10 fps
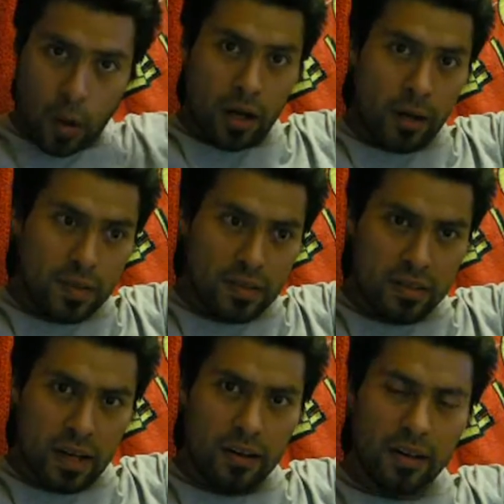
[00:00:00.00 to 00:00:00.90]
going
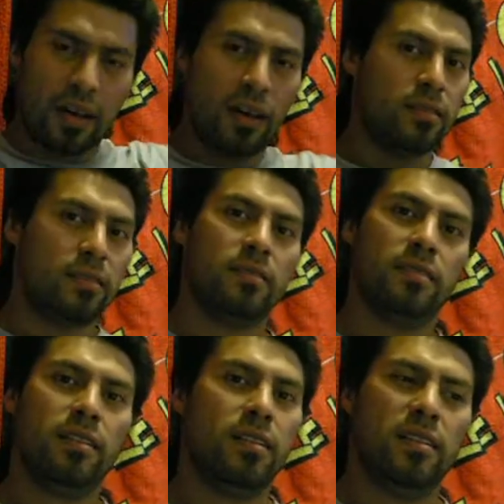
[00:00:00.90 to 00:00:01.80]
up the
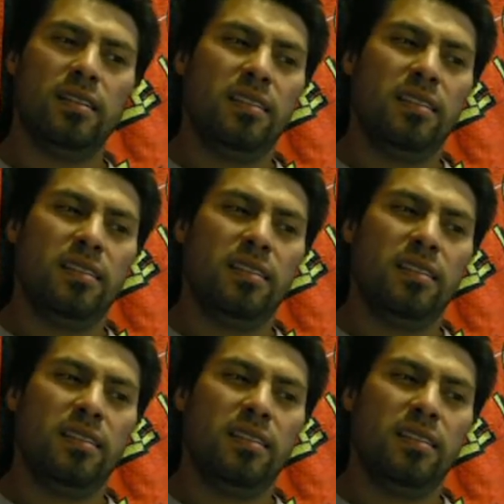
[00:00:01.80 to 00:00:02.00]
staircase.